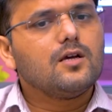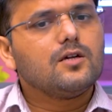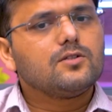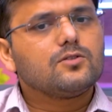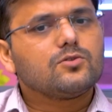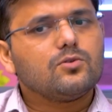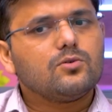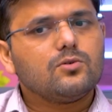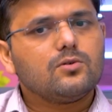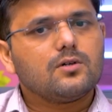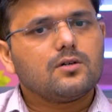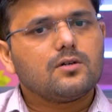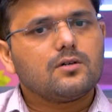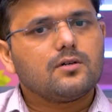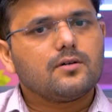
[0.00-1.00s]

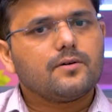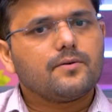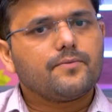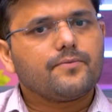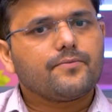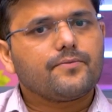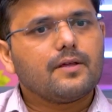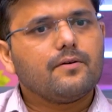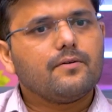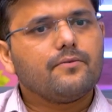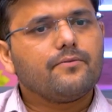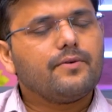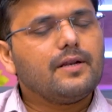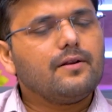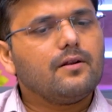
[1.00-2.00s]
So
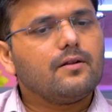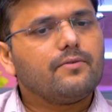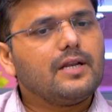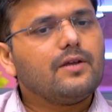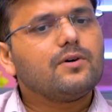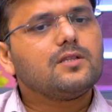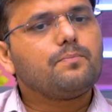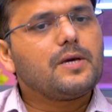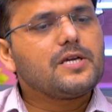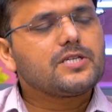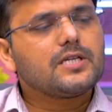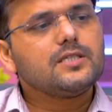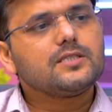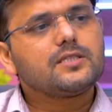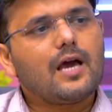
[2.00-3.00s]
whenever the
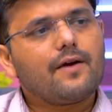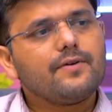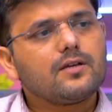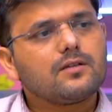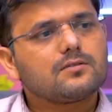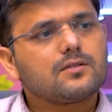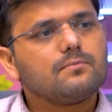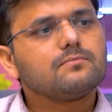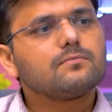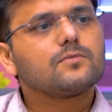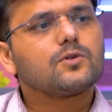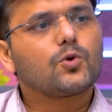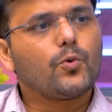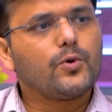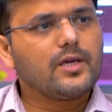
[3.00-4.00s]
patient is having some
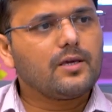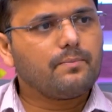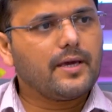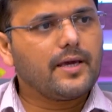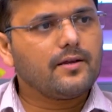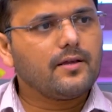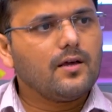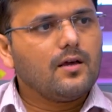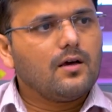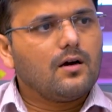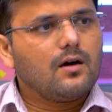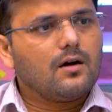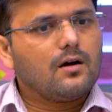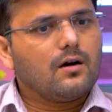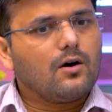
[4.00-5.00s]
chronic pain
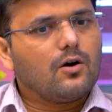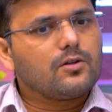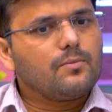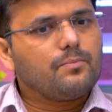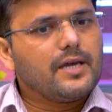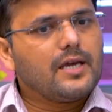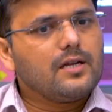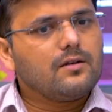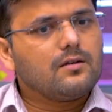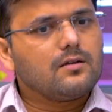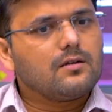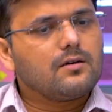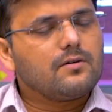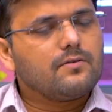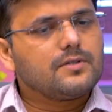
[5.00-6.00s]
or the pain
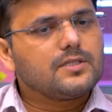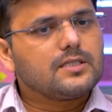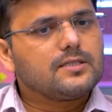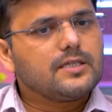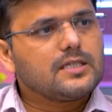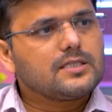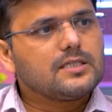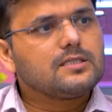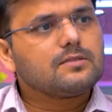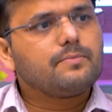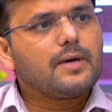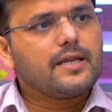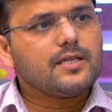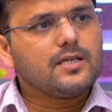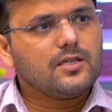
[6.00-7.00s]
which is there since
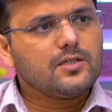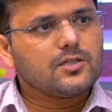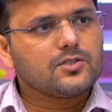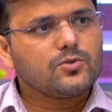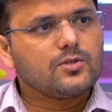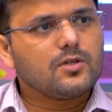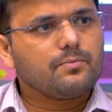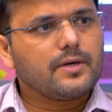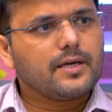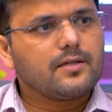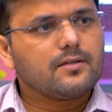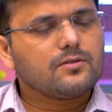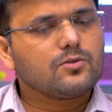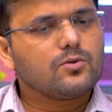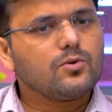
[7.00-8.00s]
many years to the
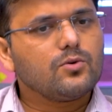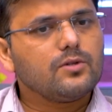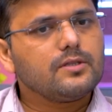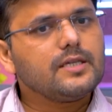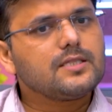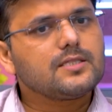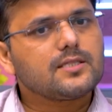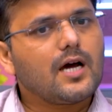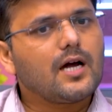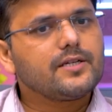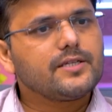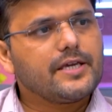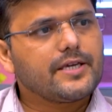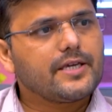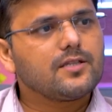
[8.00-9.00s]
pain, so they start
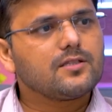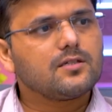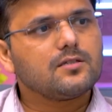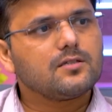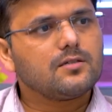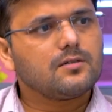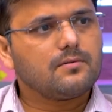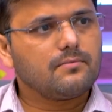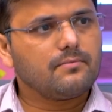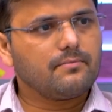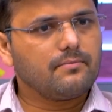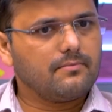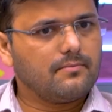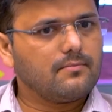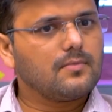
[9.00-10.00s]
taking the
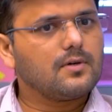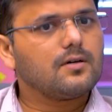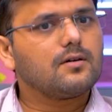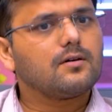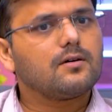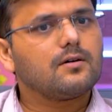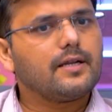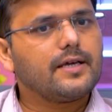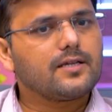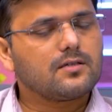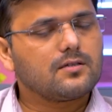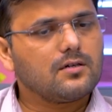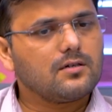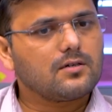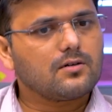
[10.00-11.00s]

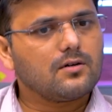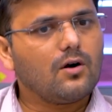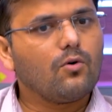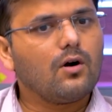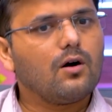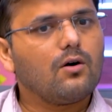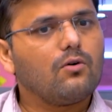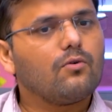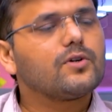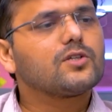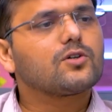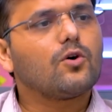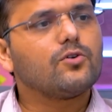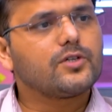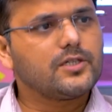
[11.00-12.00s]
over the
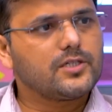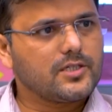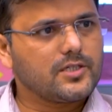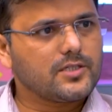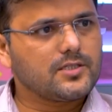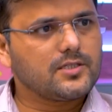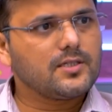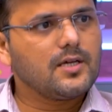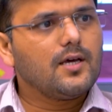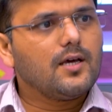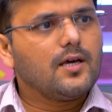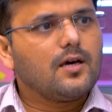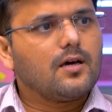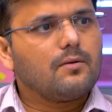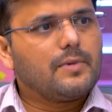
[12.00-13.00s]
counter drugs,
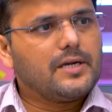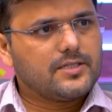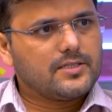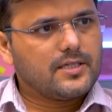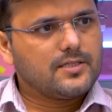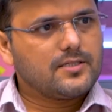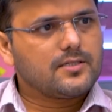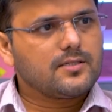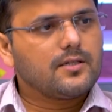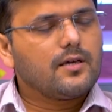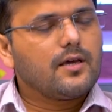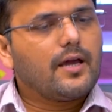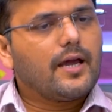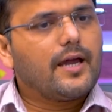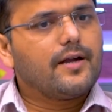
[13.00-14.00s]
medicines,
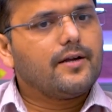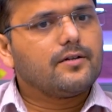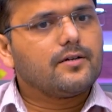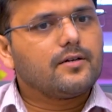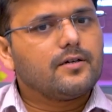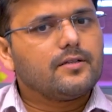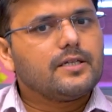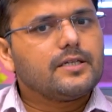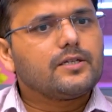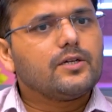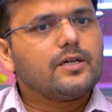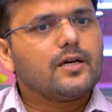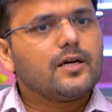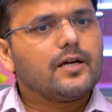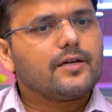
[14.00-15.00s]
and
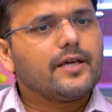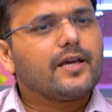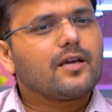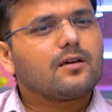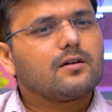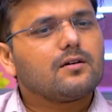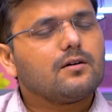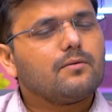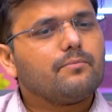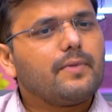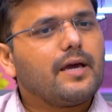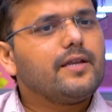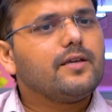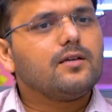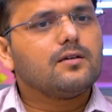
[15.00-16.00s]
they take
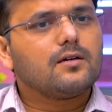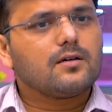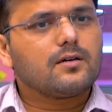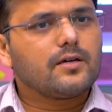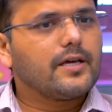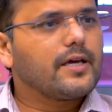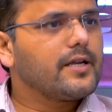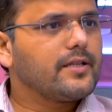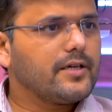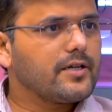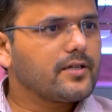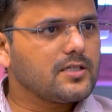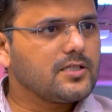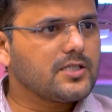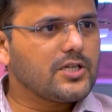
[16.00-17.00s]
many here and there
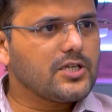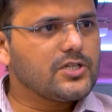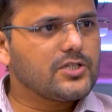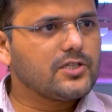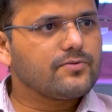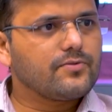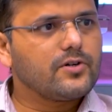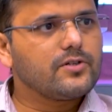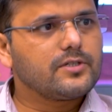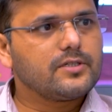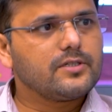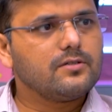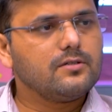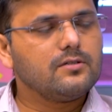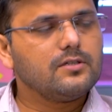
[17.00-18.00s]
consultations for
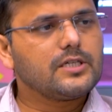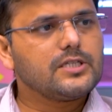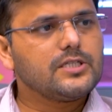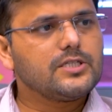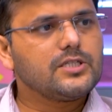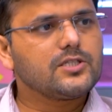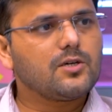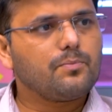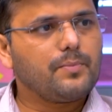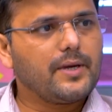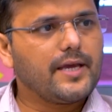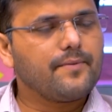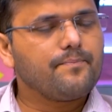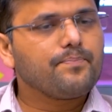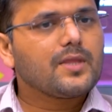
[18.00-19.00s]
decreasing the
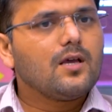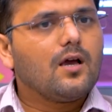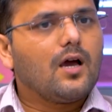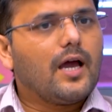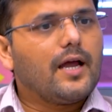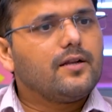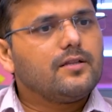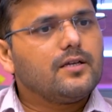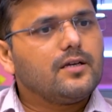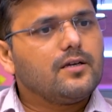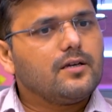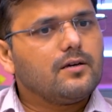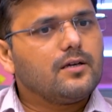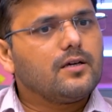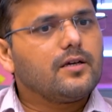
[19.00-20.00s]
pain, and
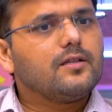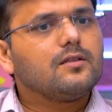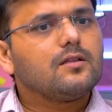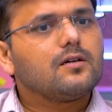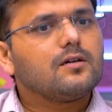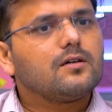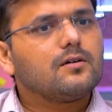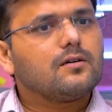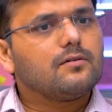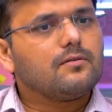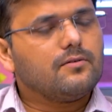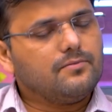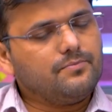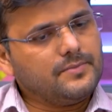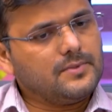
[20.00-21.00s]
they in the
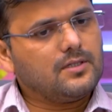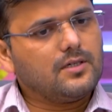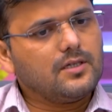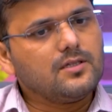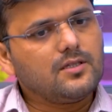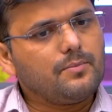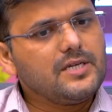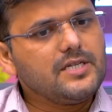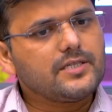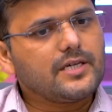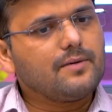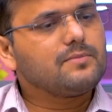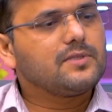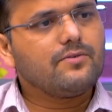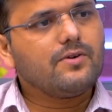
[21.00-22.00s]
in the
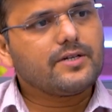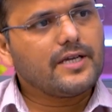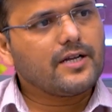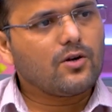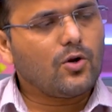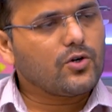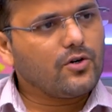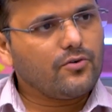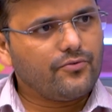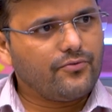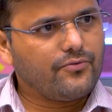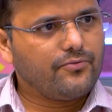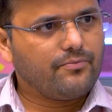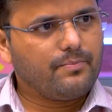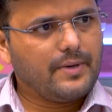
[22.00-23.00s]
meantime they will take lot
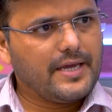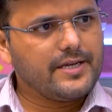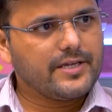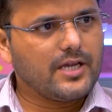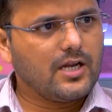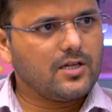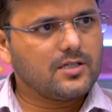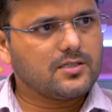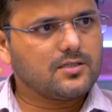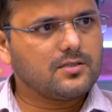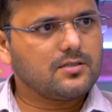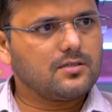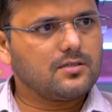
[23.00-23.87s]
of painkillers.